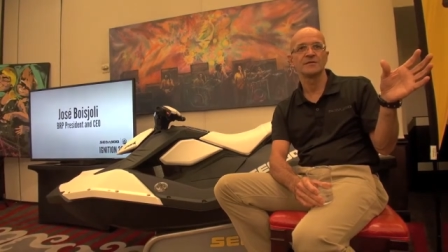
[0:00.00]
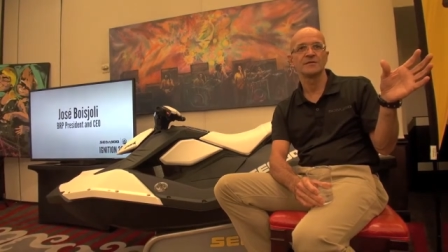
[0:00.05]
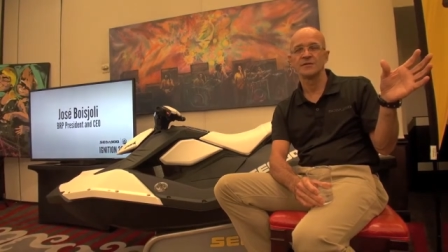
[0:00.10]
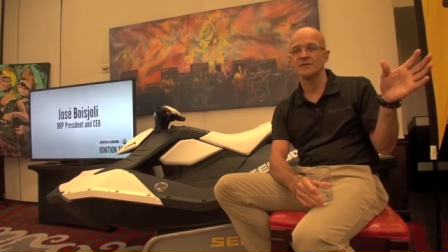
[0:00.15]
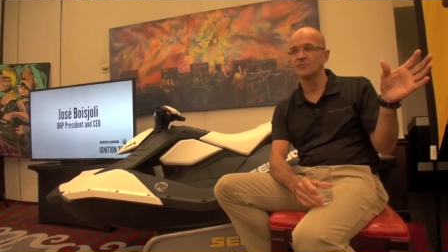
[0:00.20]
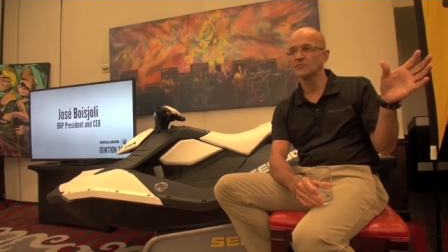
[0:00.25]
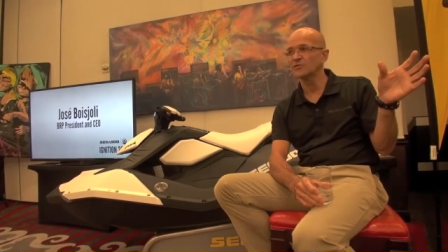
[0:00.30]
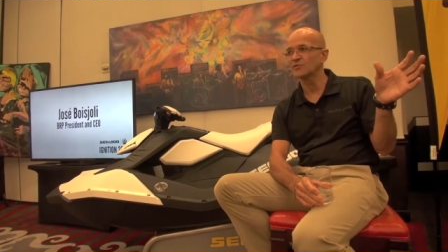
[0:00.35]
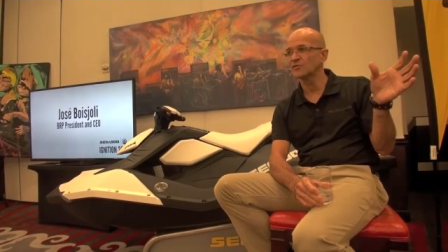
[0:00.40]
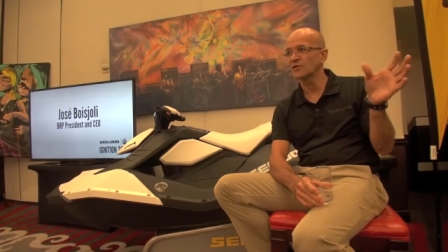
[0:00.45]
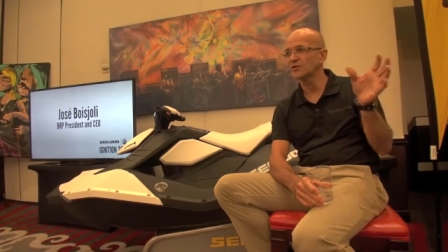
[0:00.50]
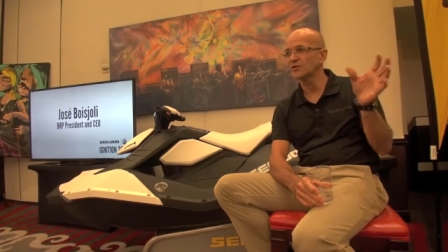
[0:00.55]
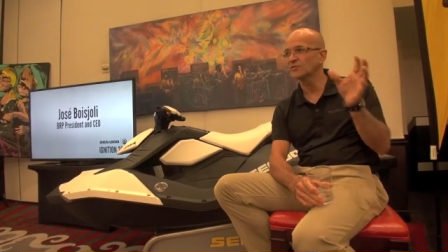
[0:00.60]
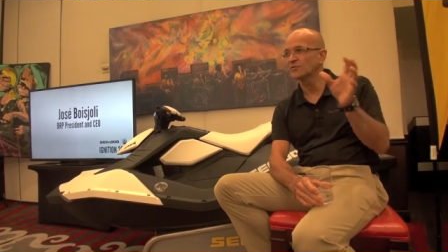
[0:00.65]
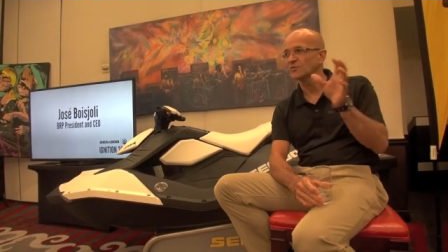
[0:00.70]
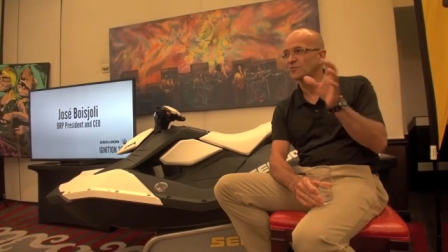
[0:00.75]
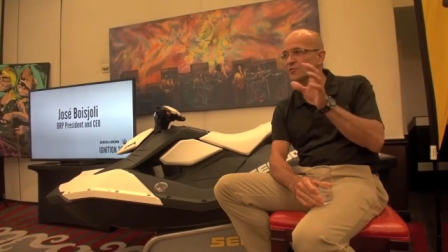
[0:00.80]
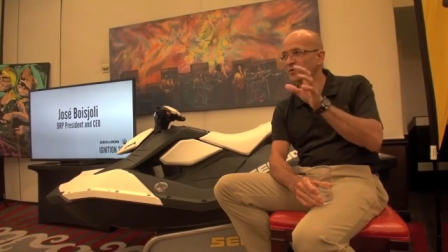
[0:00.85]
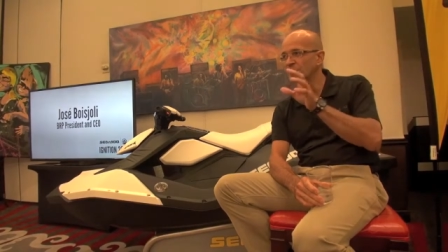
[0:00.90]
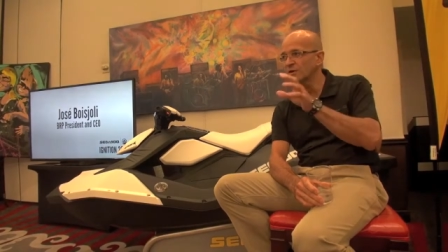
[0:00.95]
And we're trying
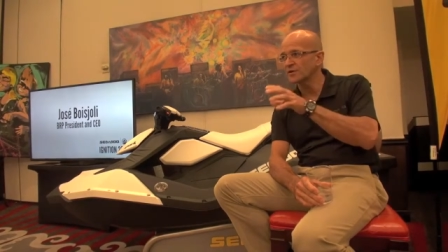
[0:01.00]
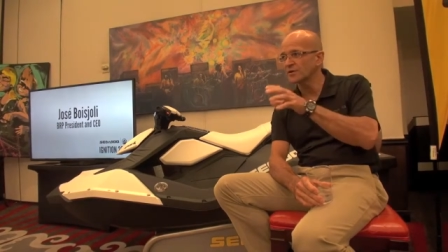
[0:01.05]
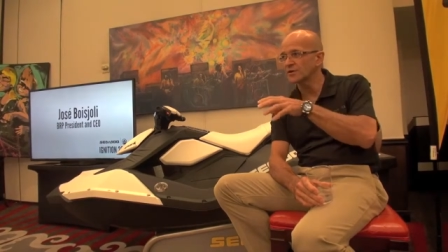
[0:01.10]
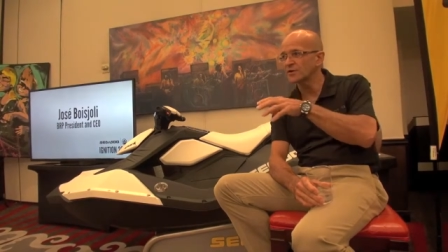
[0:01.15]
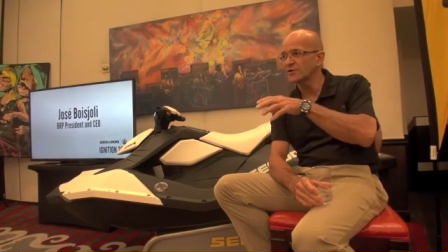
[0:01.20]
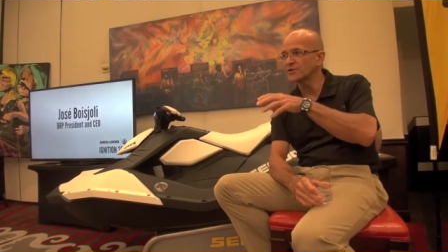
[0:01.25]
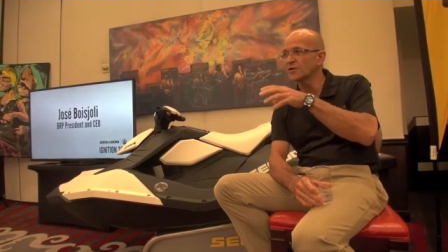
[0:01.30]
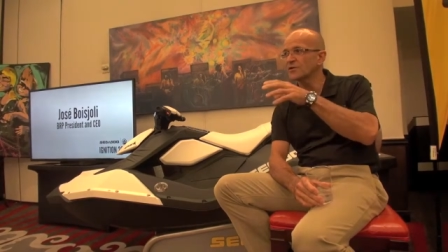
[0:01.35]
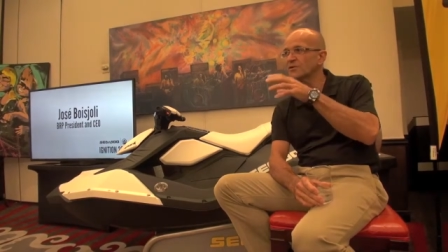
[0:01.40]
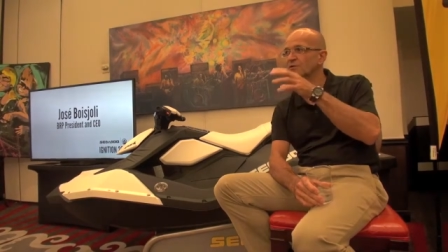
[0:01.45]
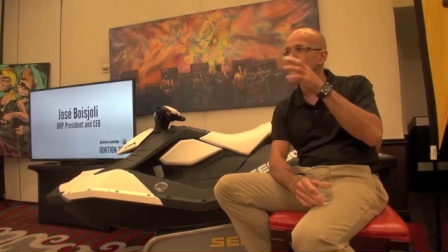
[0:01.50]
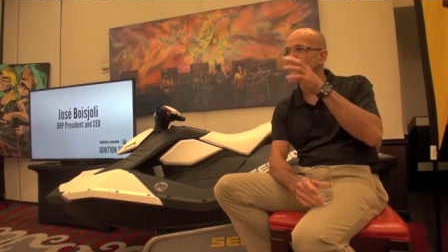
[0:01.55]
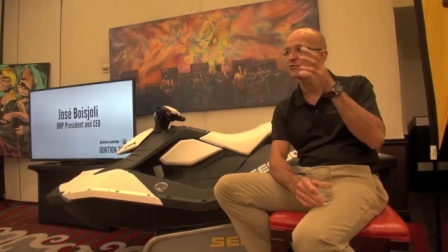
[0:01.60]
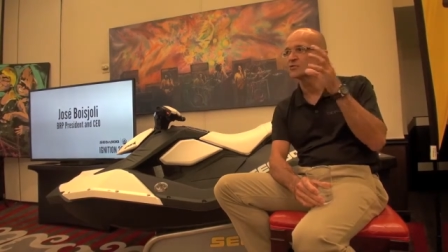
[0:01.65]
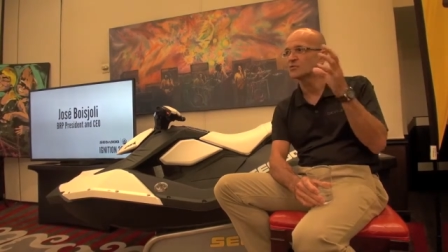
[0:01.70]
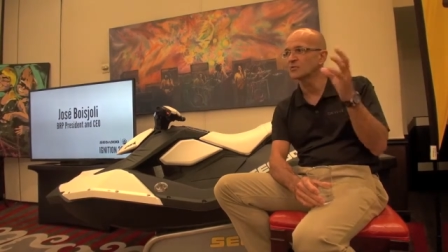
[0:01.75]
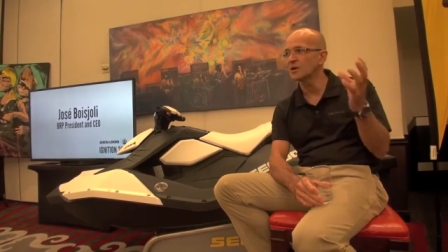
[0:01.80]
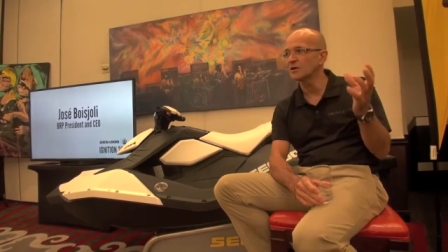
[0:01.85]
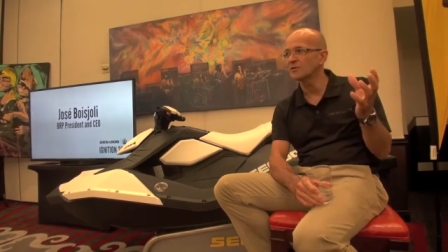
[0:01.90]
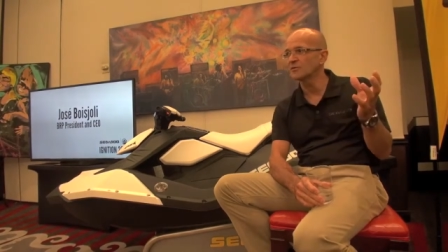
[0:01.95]
to bring a younger
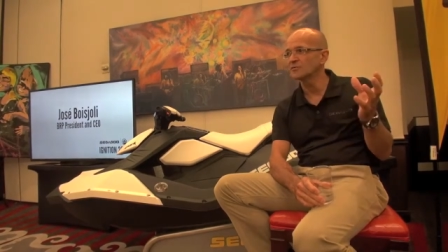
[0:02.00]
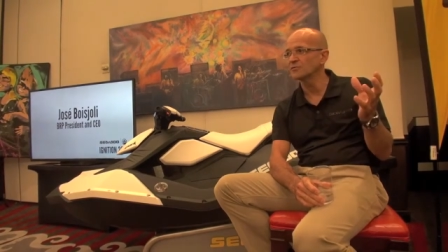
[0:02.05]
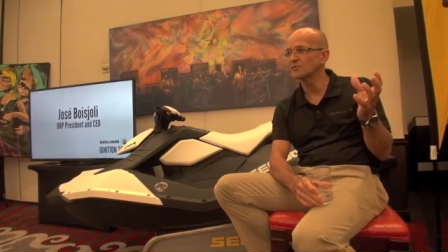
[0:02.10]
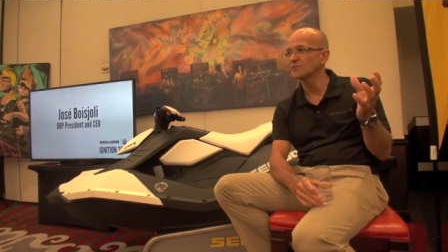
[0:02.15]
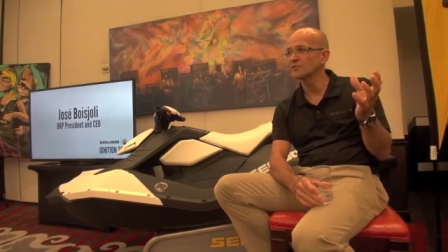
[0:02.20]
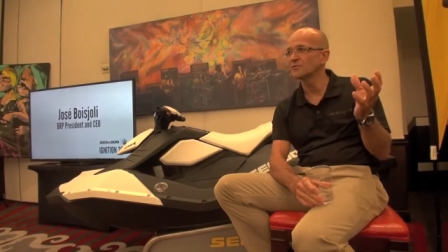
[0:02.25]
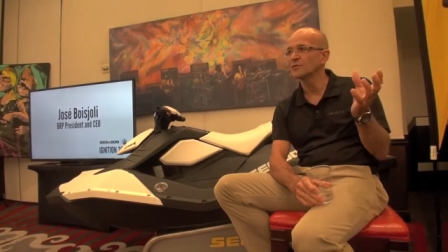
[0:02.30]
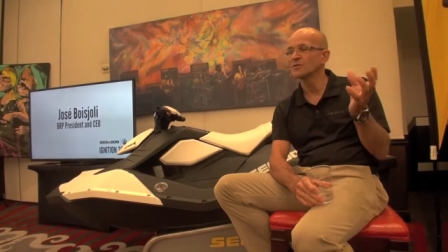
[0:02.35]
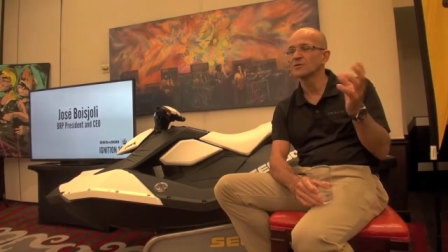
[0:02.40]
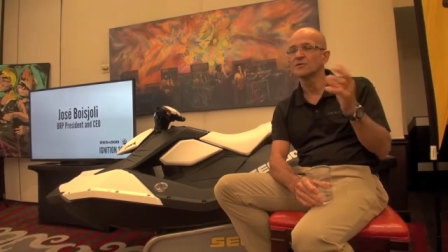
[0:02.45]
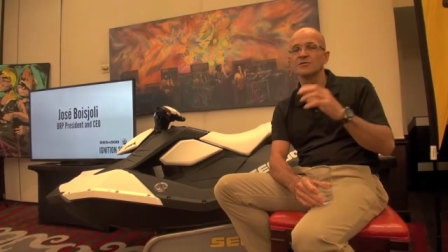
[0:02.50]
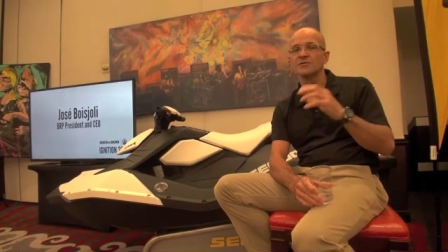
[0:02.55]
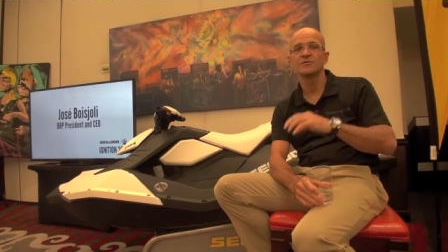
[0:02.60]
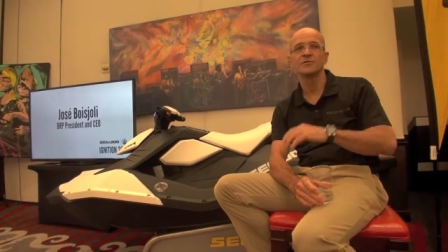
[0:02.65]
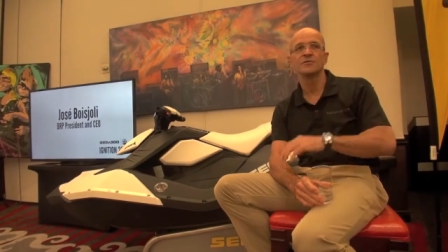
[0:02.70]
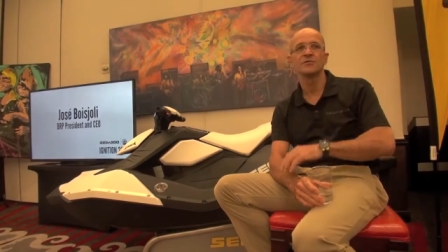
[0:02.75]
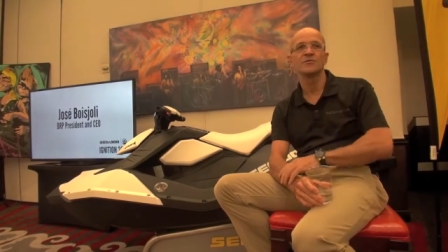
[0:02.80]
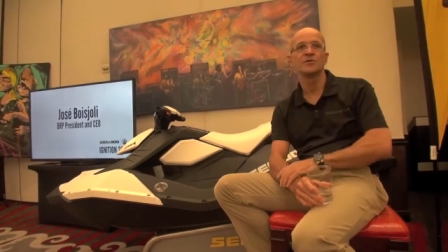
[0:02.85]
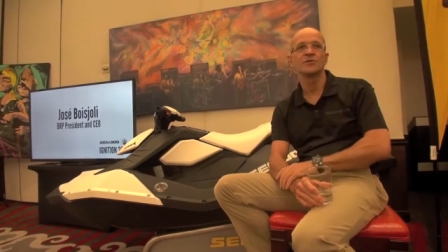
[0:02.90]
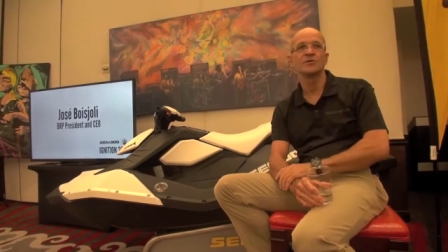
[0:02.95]
crowd
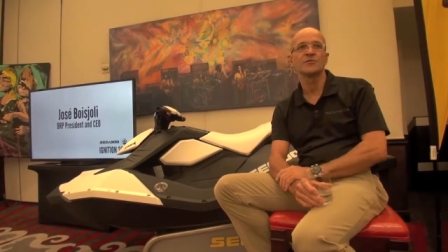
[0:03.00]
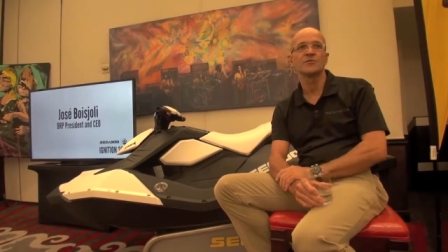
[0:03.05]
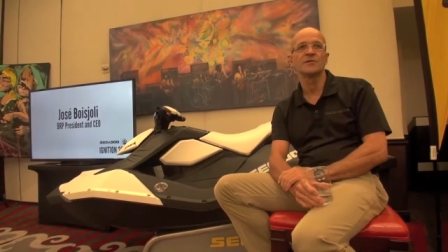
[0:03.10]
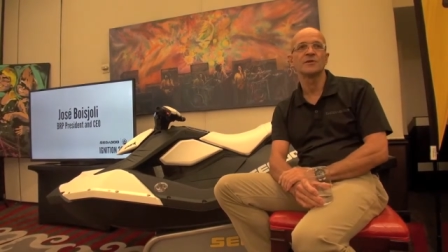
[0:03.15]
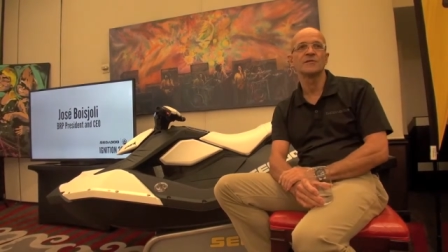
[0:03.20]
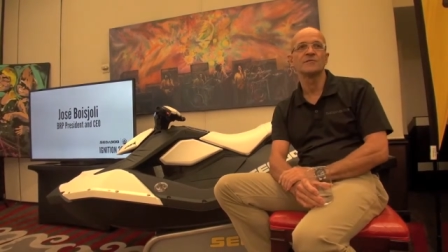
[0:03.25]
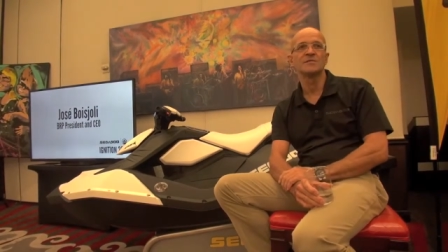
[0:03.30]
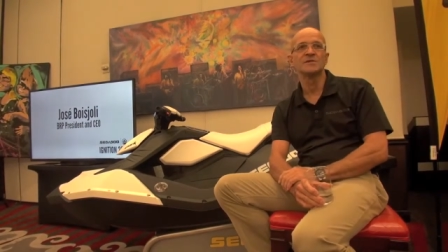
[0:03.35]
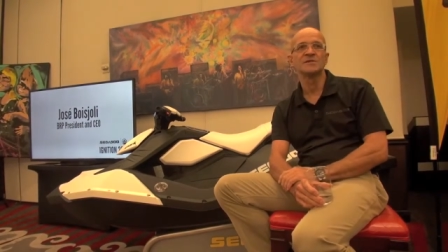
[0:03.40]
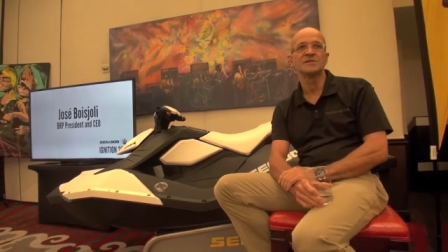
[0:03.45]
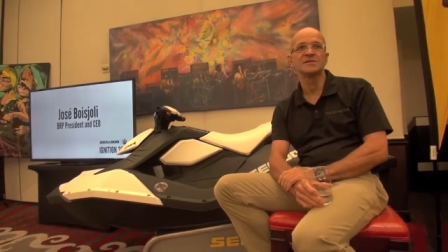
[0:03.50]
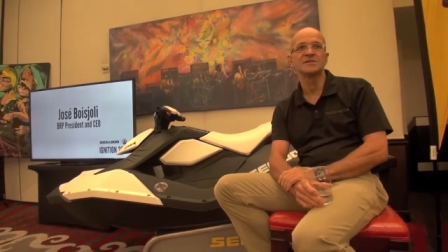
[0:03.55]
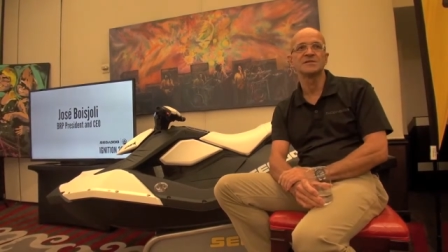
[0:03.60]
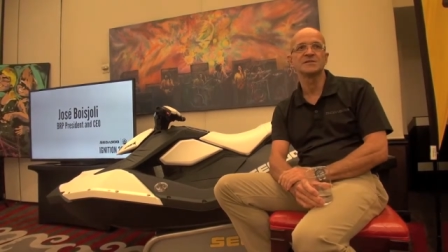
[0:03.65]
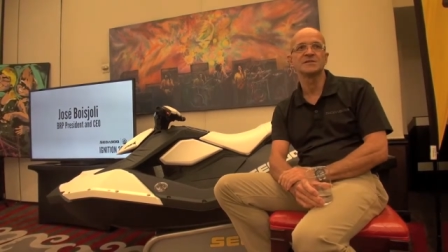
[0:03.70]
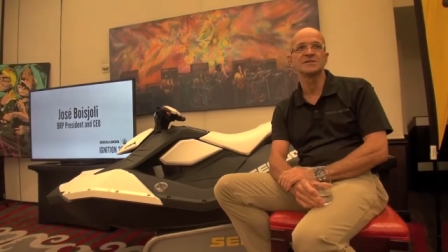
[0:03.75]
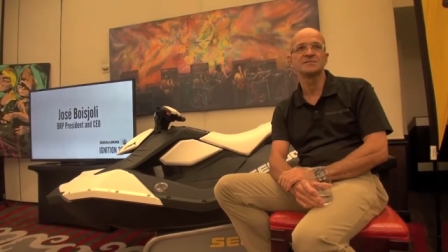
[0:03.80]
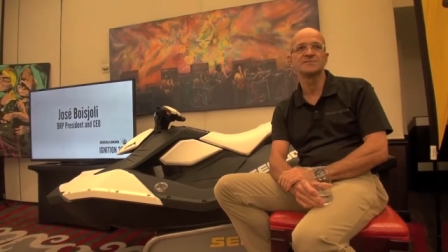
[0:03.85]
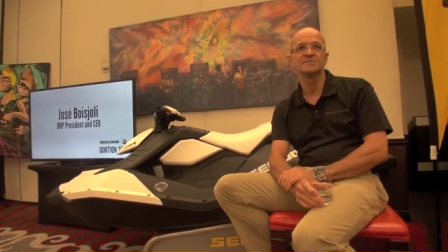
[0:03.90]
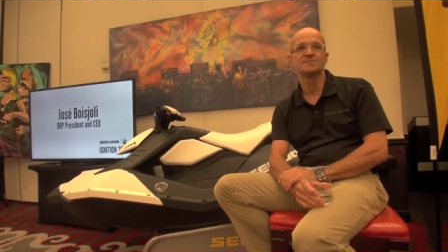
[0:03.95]
to the watercraft
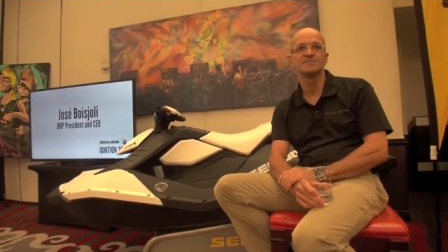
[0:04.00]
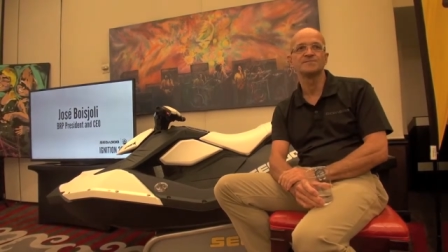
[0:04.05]
business.